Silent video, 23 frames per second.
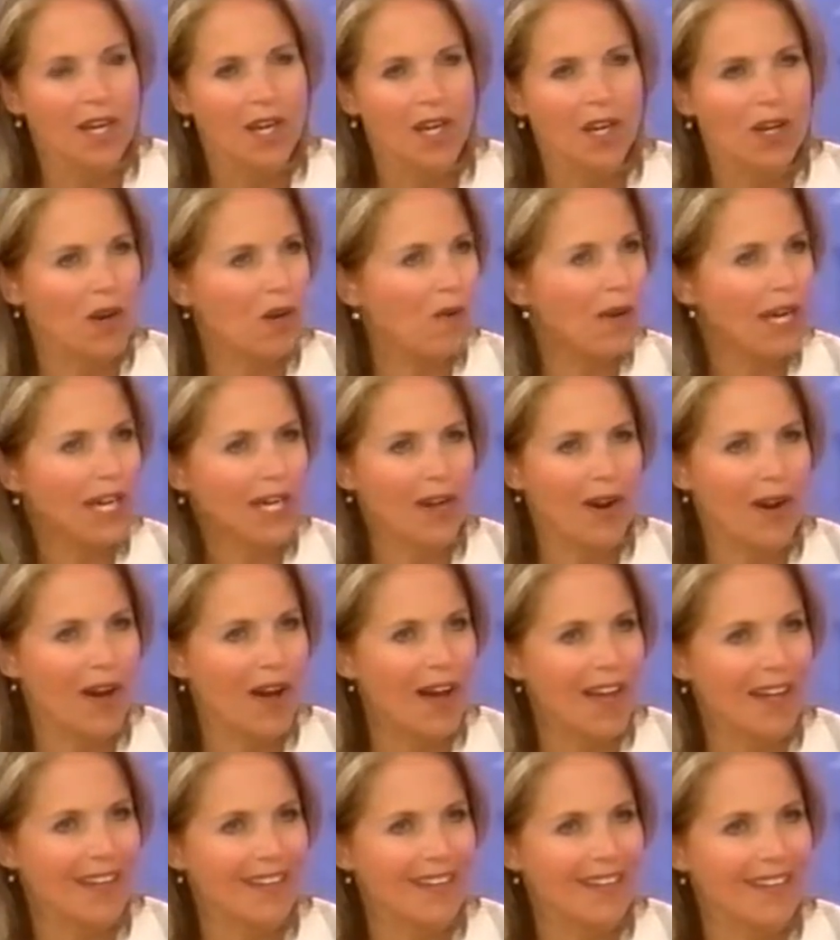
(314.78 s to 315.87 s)
going
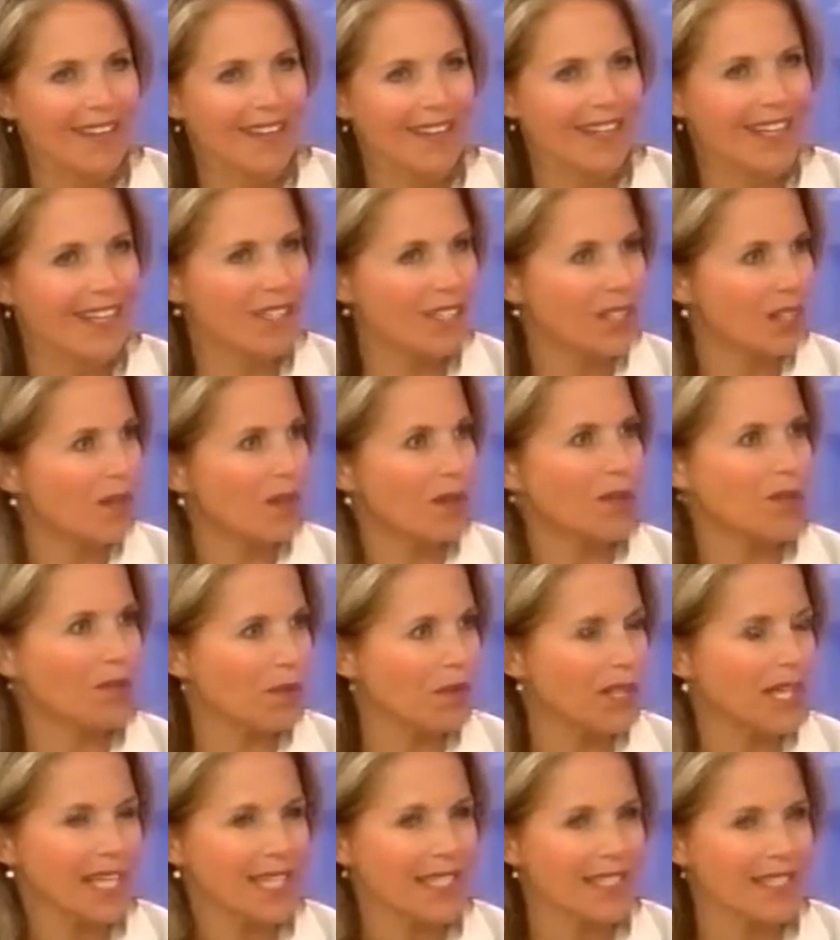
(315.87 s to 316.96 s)
on in certain
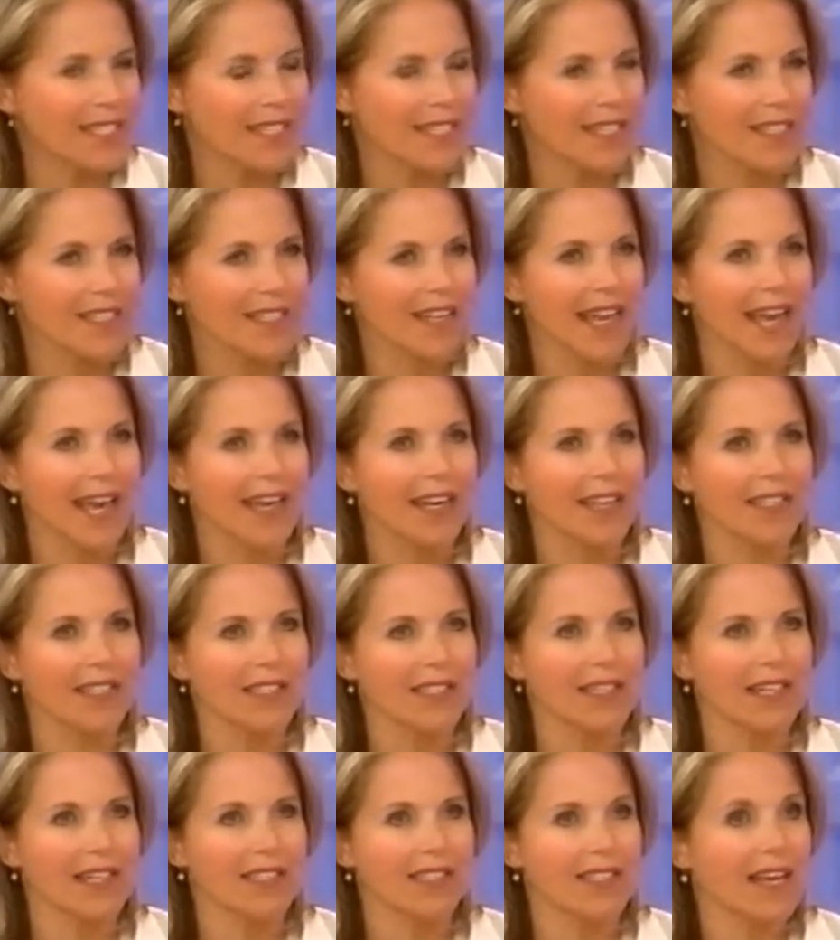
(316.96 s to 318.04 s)
places, and
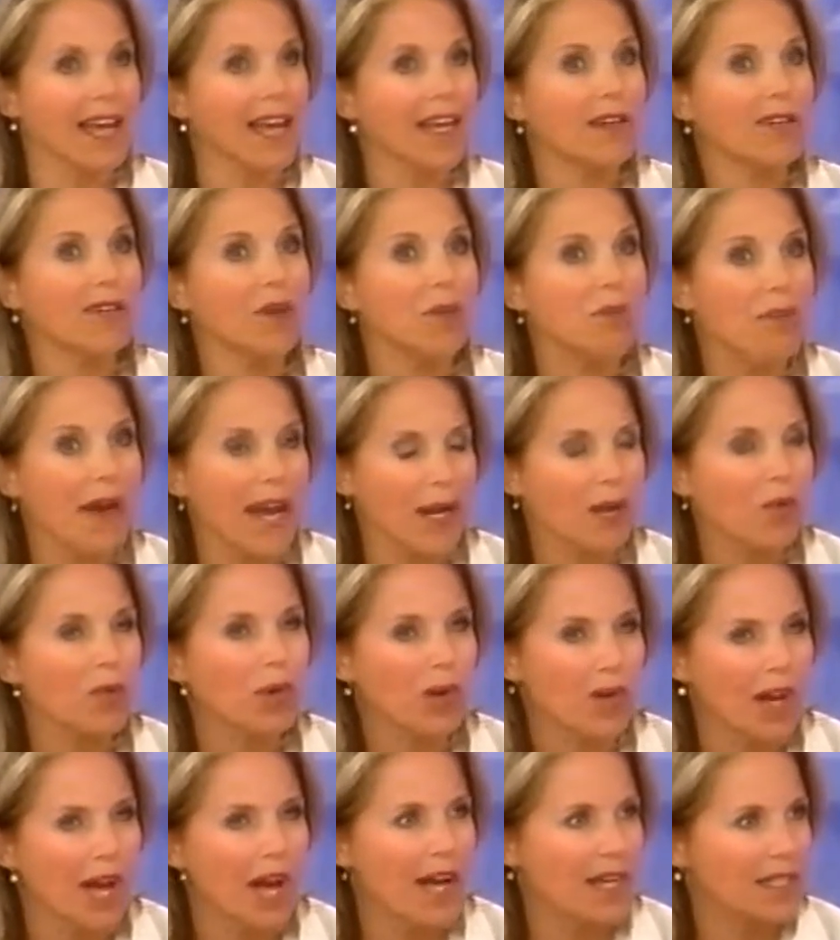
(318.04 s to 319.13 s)
it's kind of a
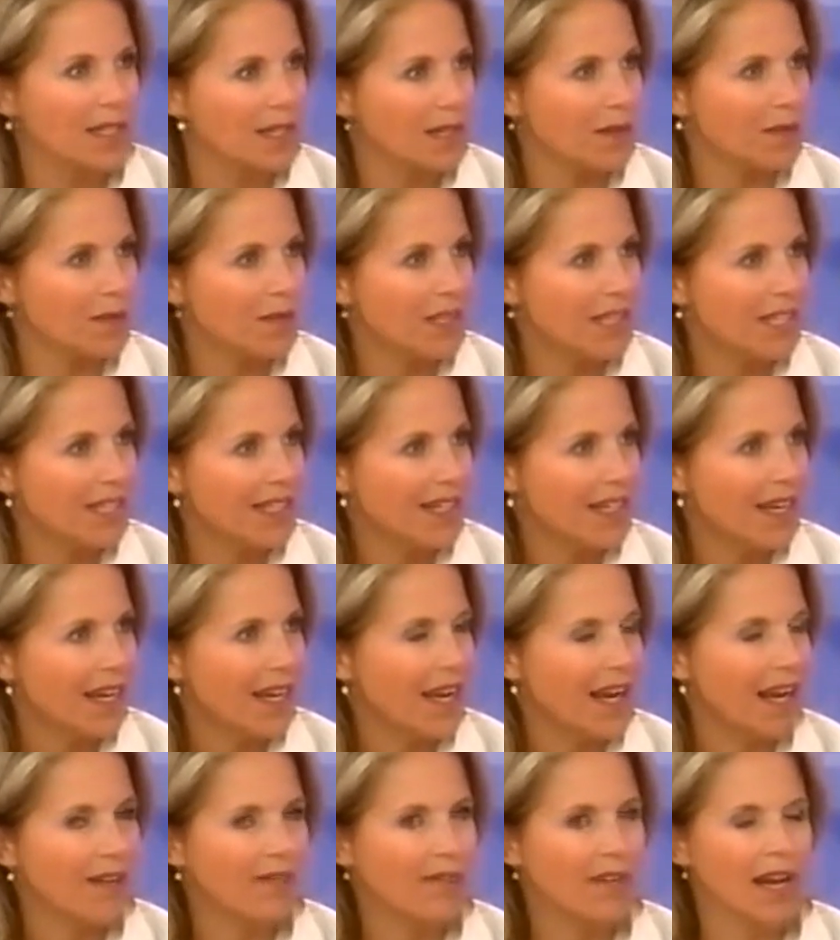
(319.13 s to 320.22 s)
microcosm
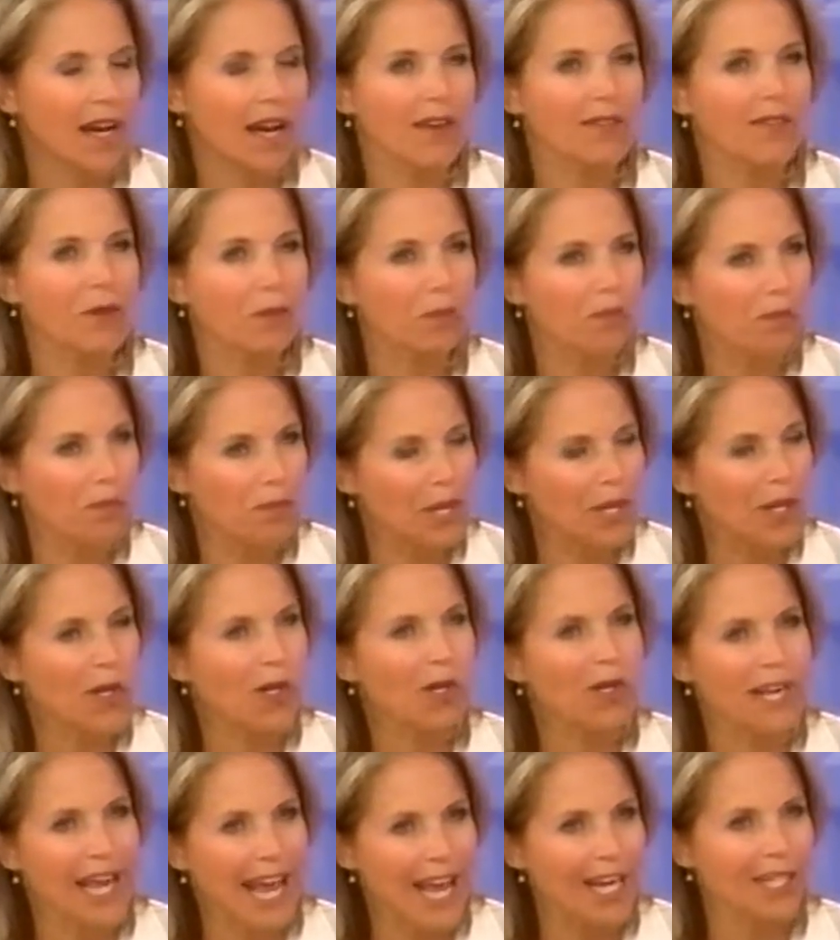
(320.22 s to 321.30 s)
of a
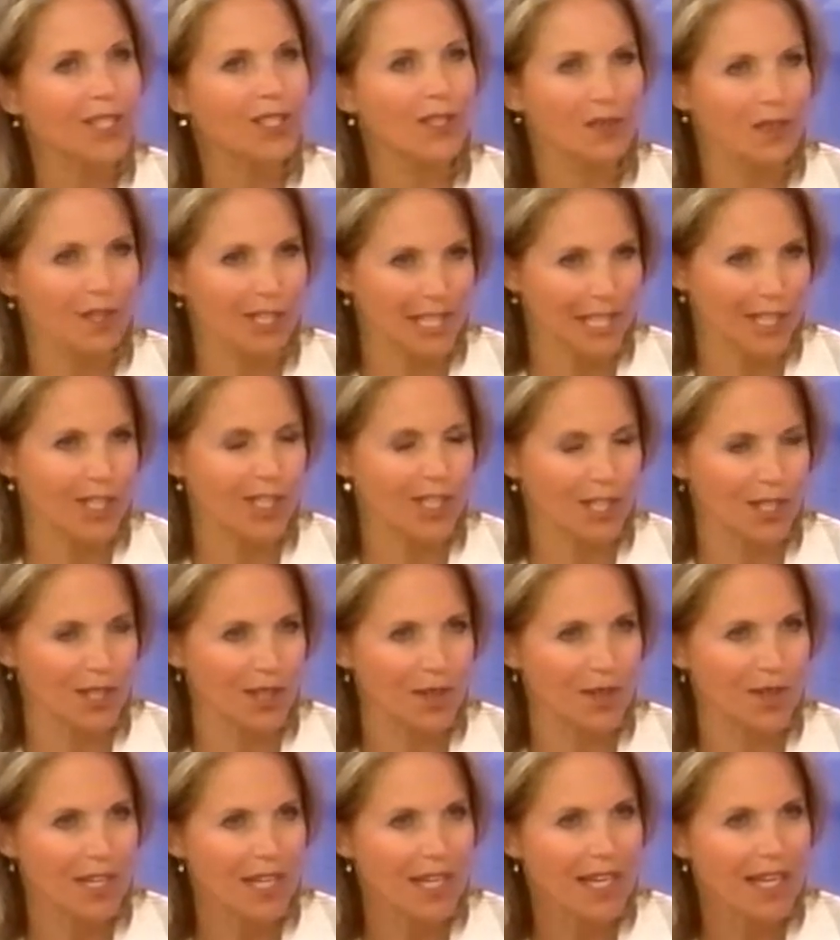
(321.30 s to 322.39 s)
bigger national
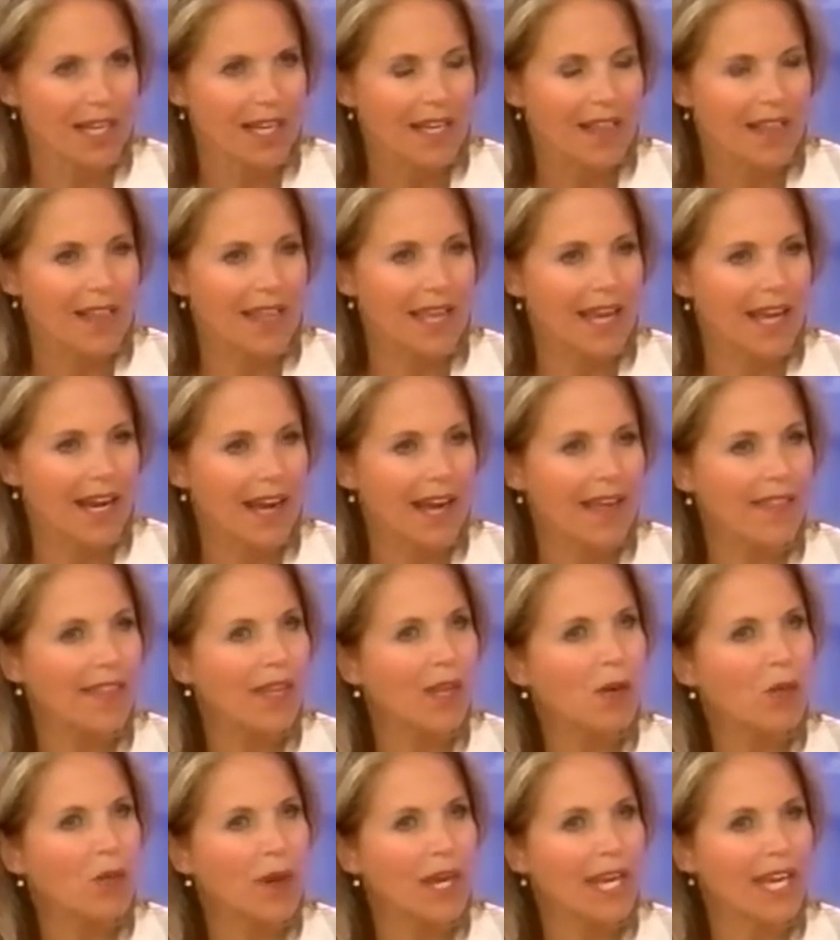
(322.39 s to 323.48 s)
issue, then I
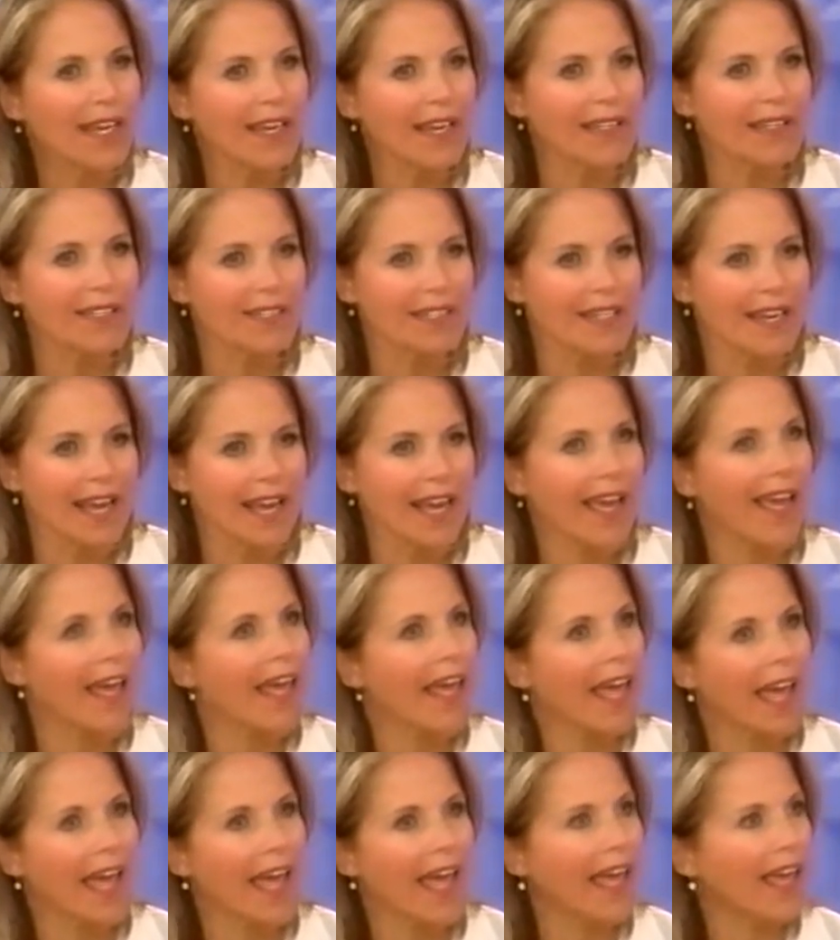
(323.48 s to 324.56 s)
think we can say,
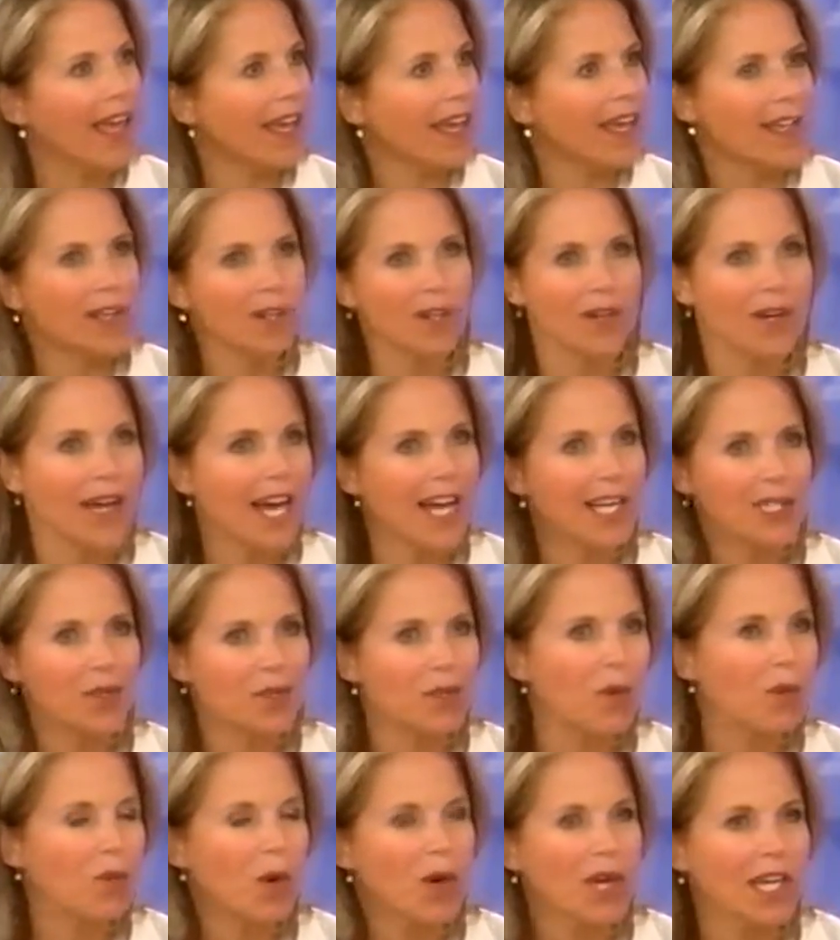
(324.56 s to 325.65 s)
hey, you guys,
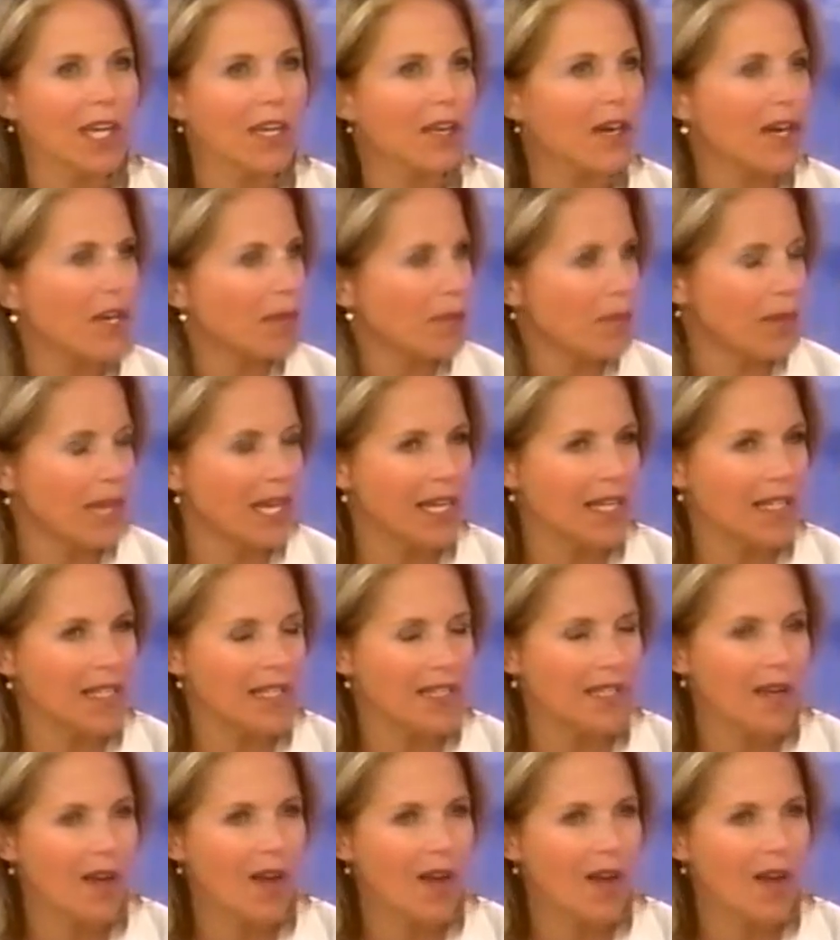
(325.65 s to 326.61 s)
we're working on a piece